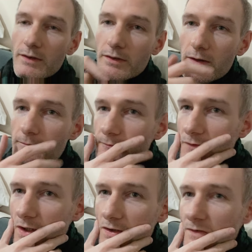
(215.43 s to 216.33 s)
So
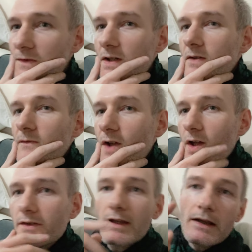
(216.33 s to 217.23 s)
first things
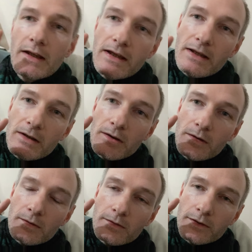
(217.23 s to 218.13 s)
first.
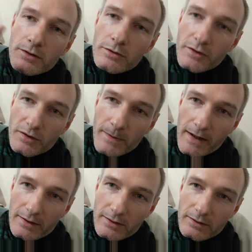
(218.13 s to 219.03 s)
User
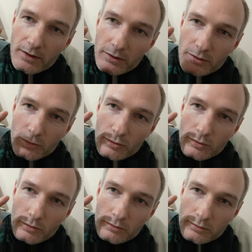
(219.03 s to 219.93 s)
space, so
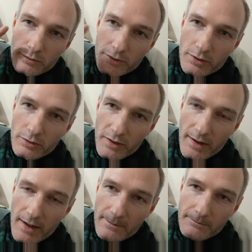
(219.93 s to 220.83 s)
your
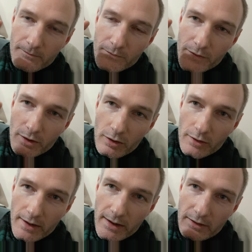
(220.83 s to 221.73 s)
username, you're
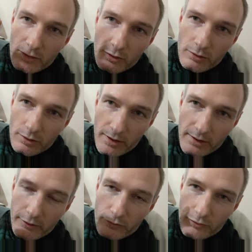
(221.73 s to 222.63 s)
logging in, you're not logging
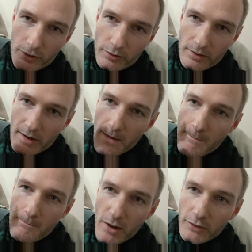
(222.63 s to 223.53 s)
in as root.
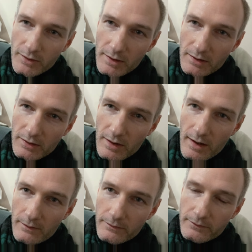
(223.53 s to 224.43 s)
Most of this
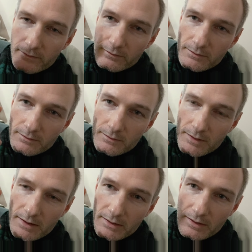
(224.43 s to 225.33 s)
stuff
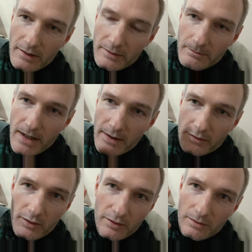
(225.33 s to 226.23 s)
doesn't matter.
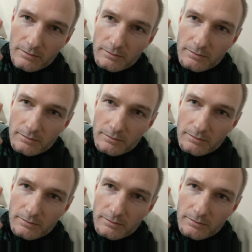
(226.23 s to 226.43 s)
Just